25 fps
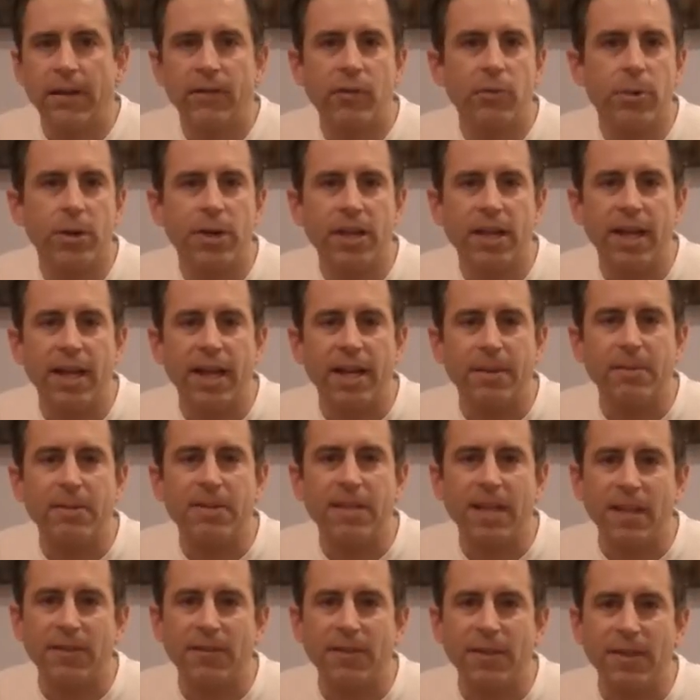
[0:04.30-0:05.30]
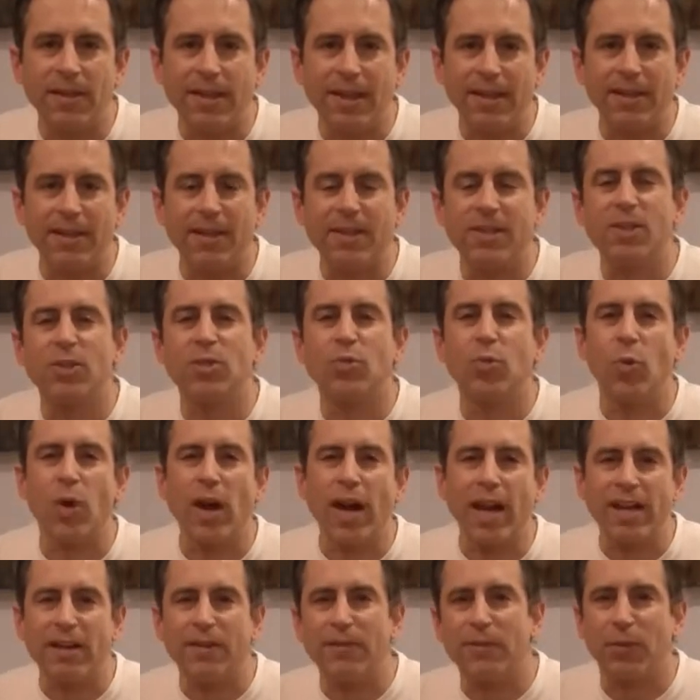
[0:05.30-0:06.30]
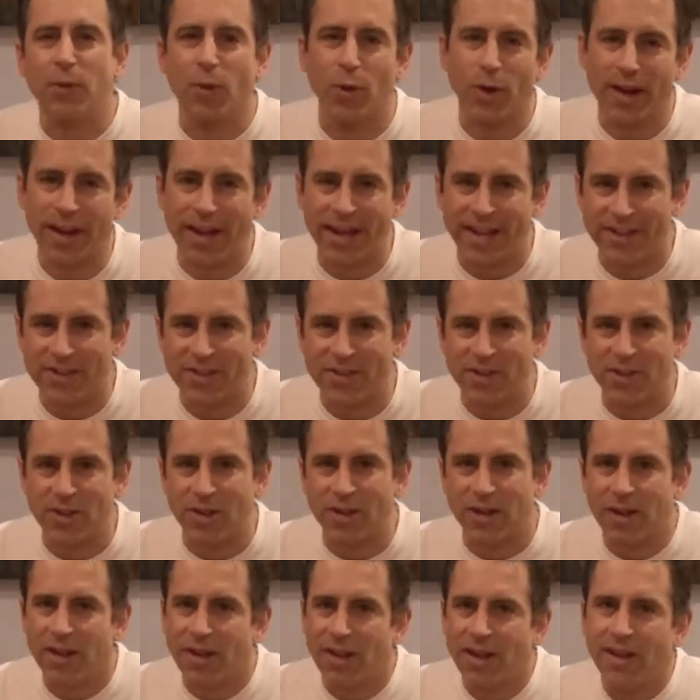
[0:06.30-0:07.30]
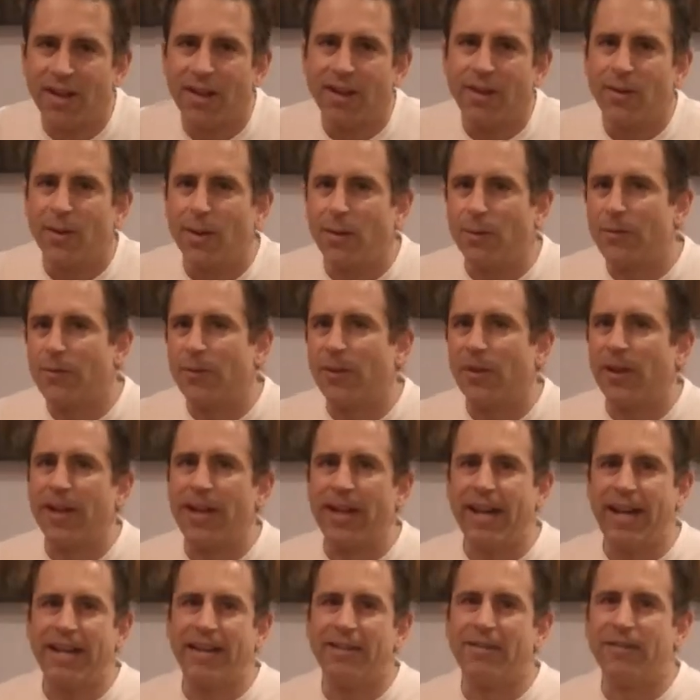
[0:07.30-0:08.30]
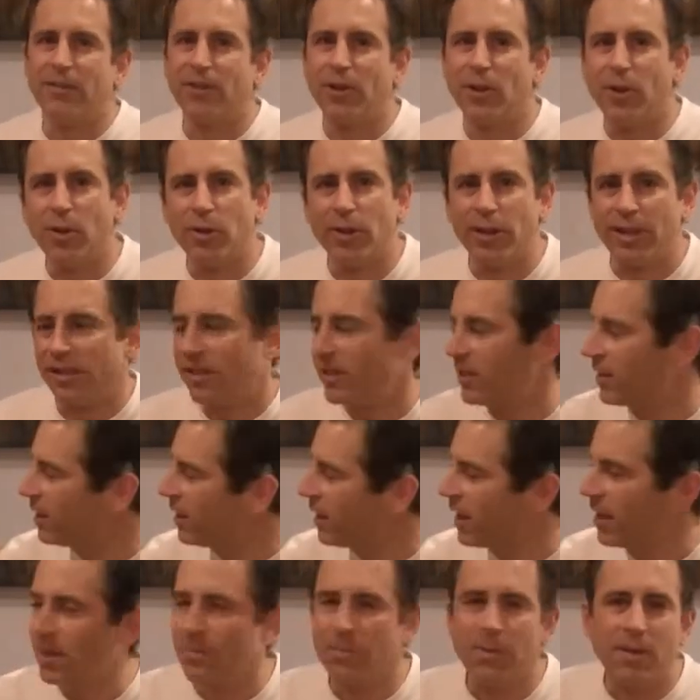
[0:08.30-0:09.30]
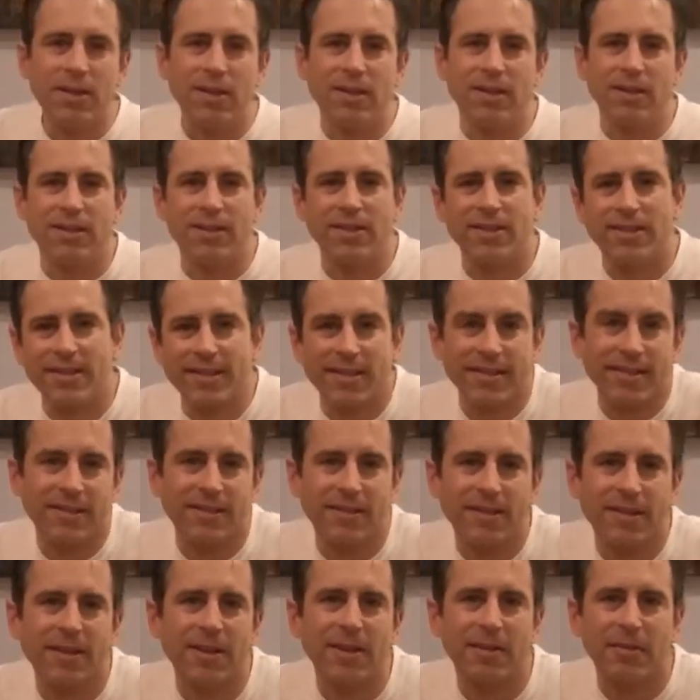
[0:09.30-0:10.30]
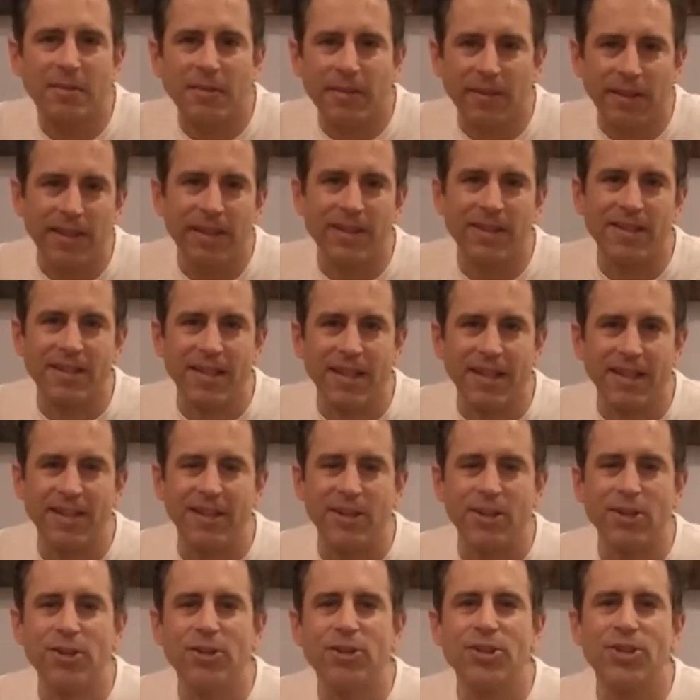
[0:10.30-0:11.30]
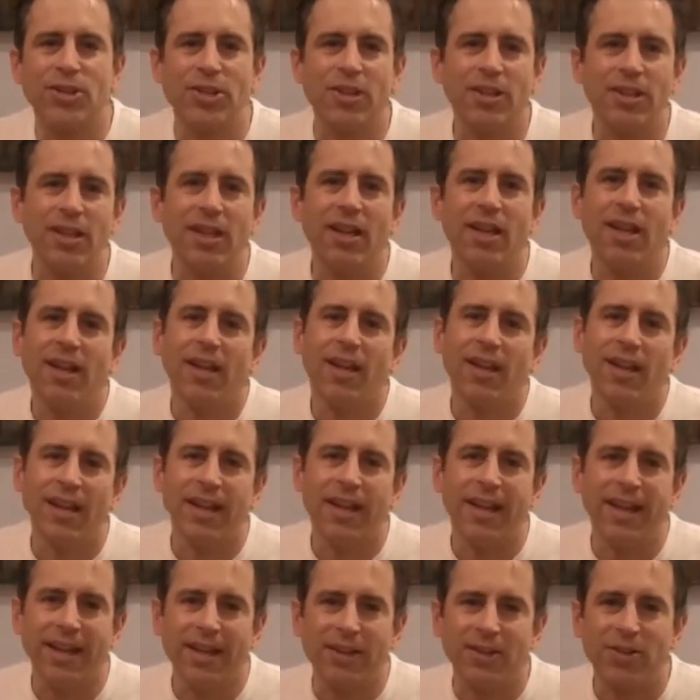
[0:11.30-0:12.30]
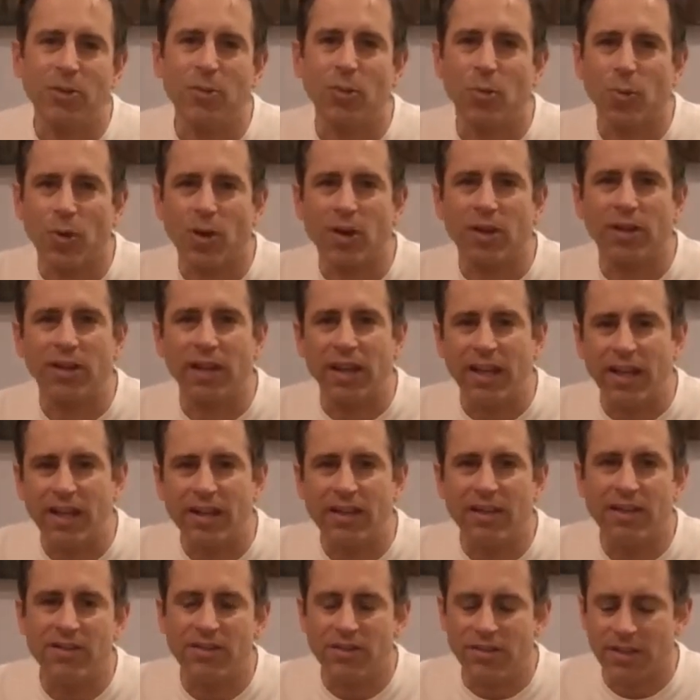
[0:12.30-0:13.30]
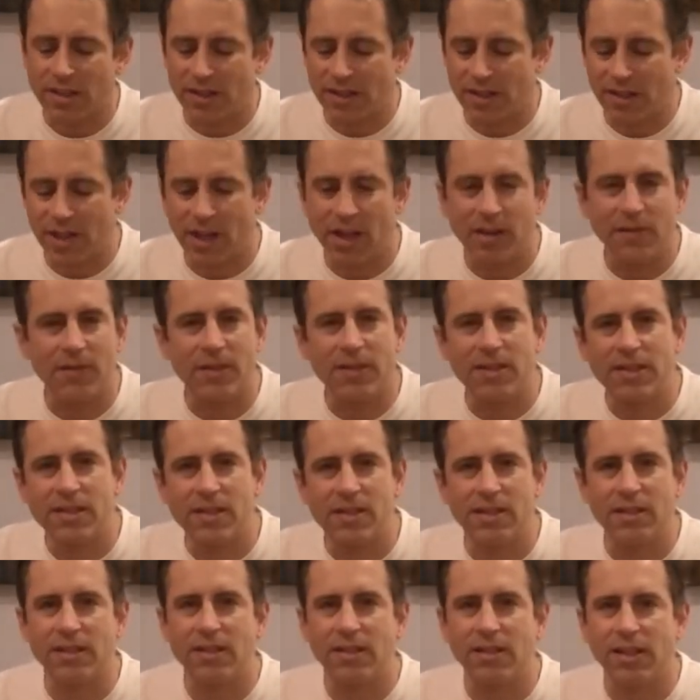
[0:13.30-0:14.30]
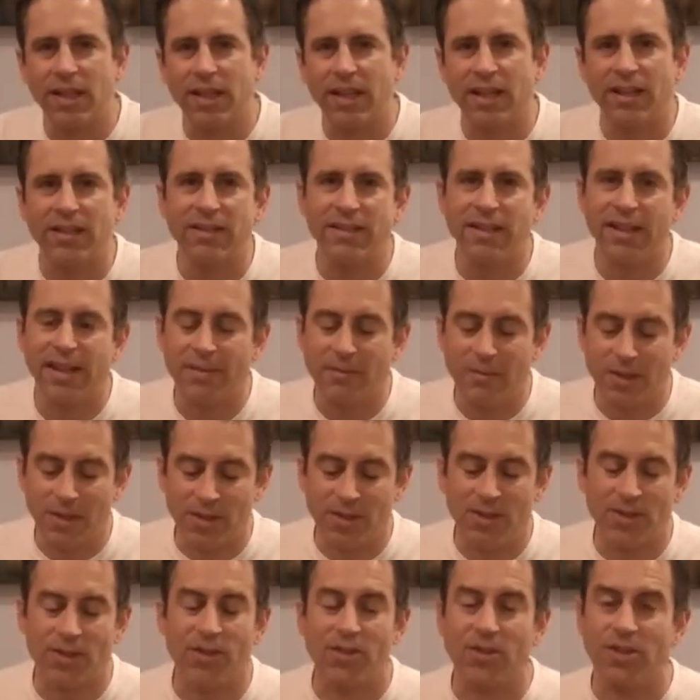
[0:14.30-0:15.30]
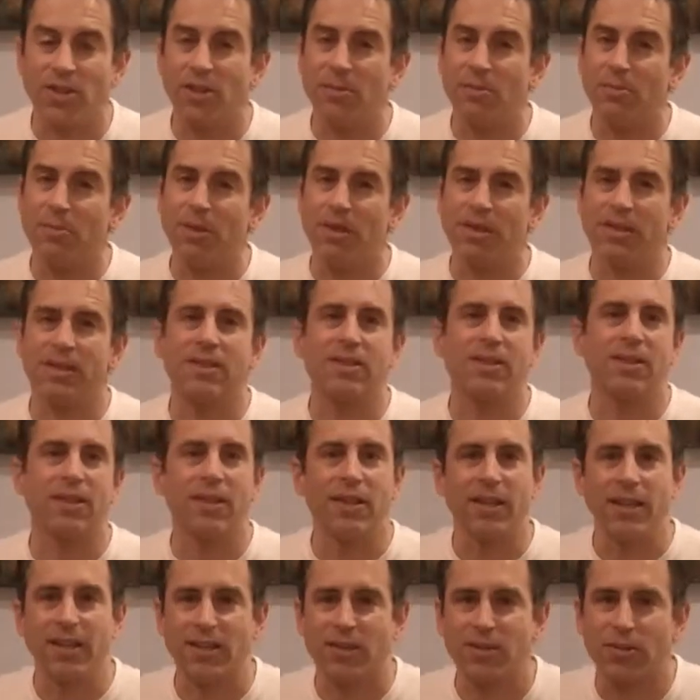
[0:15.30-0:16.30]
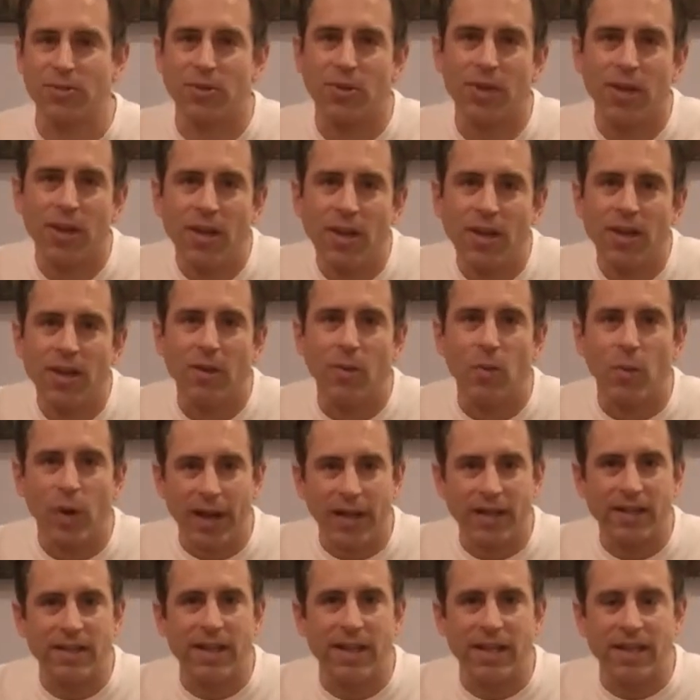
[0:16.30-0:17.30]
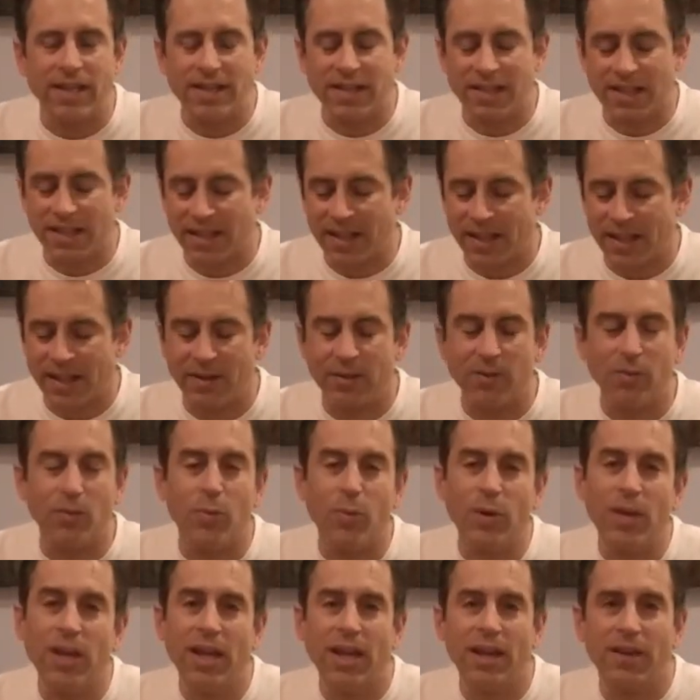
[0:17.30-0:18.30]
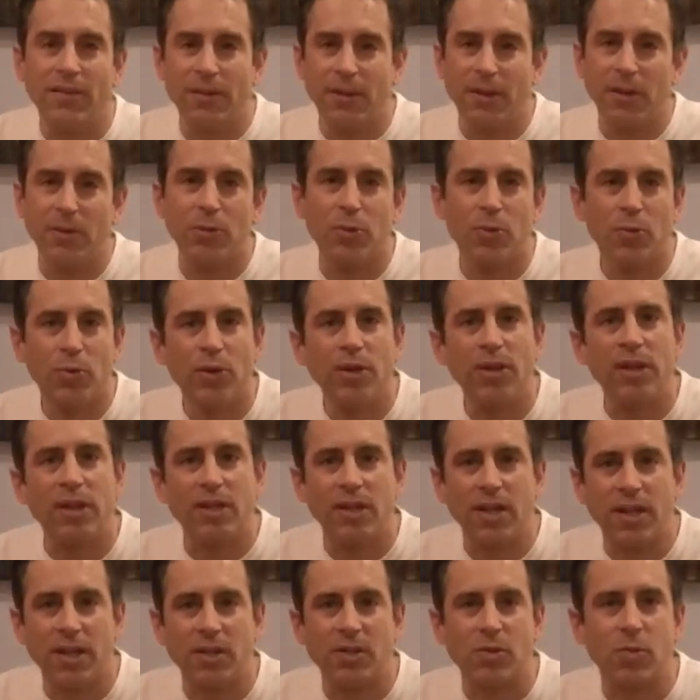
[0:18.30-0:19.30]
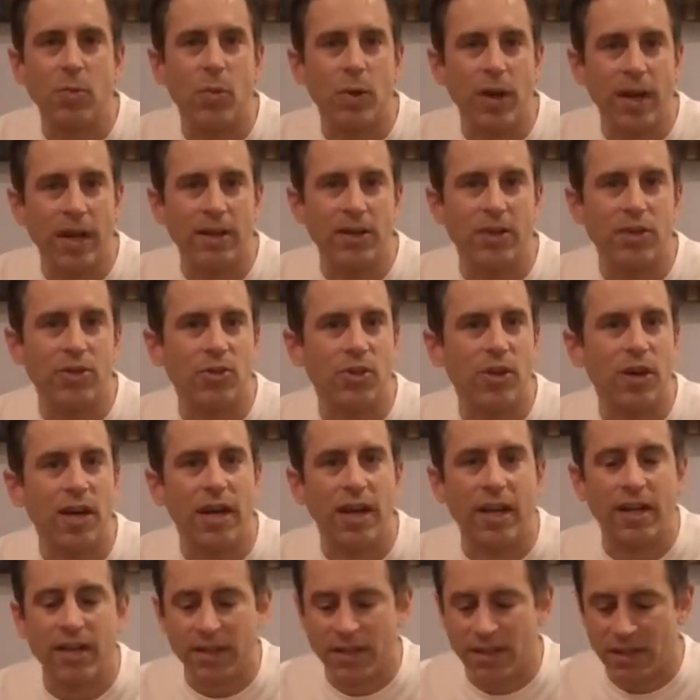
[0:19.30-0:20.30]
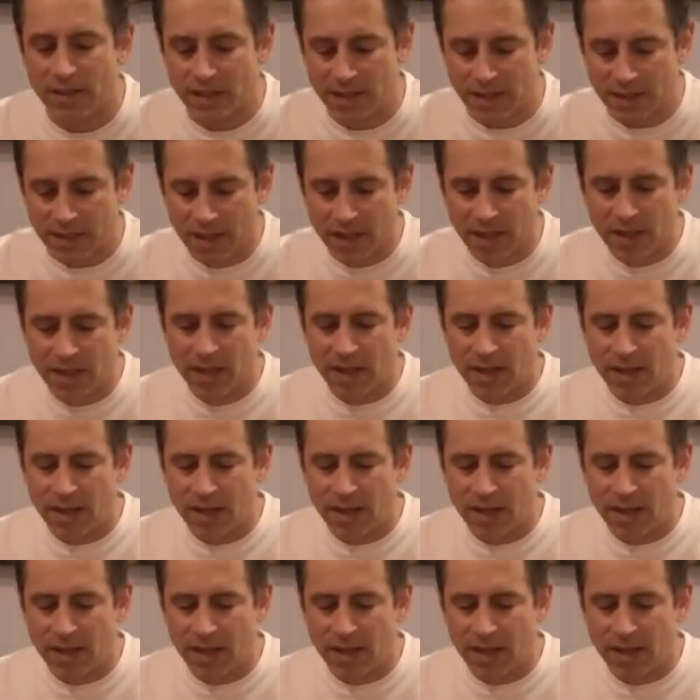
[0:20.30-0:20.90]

everybody, I'm David, and this is Wine Forecaster. Well, I'm feeling kind of lonely today because Leah's not here. She had to work late. She's at the office still, and that means she's going to miss tonight's wine tasting, and we have a really nice wine to try. This is